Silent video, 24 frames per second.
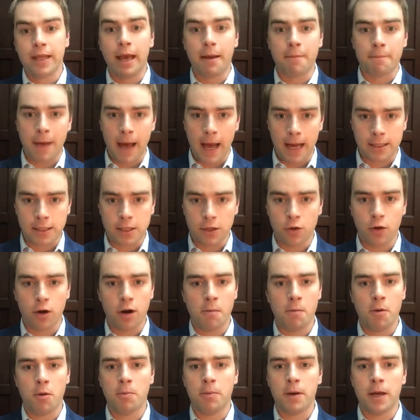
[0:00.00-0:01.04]
get back to
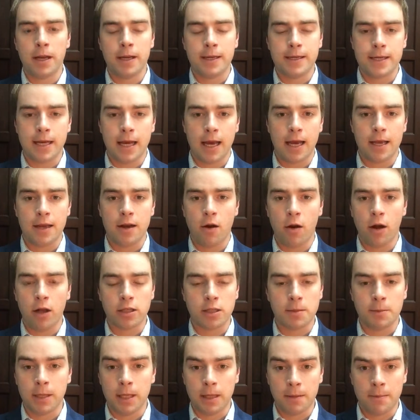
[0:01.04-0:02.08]
normal, but
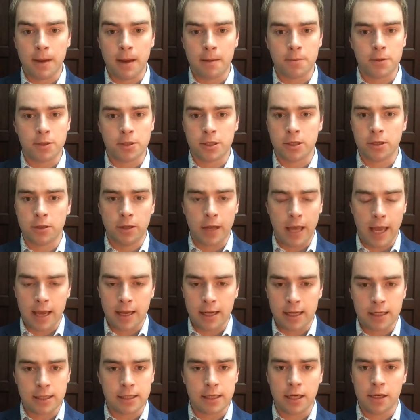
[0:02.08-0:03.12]
ultimately the members still
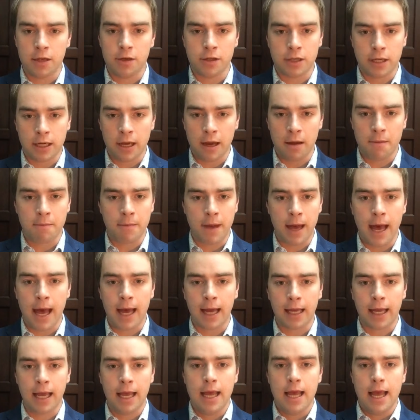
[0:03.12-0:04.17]
can't continue to come
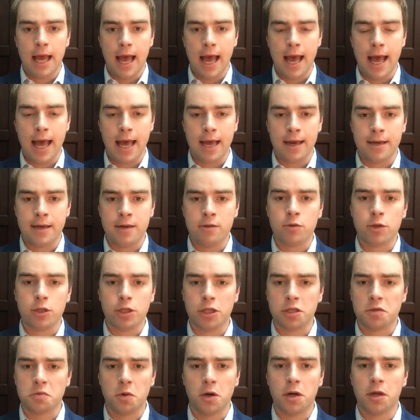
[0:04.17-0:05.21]
back, and it was
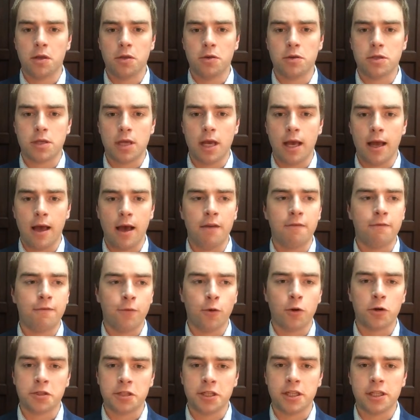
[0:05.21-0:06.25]
just one of those
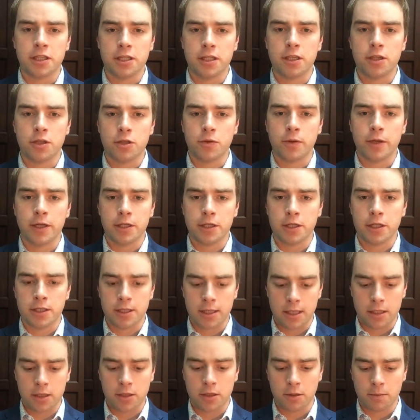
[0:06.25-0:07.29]
unfortunate situations
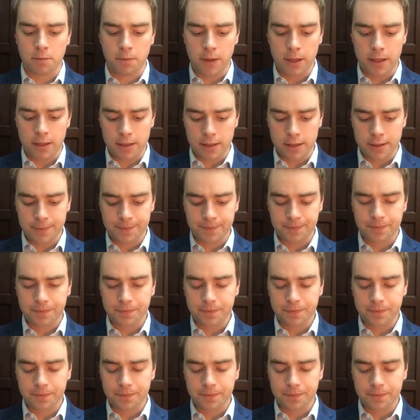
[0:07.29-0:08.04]
that took place.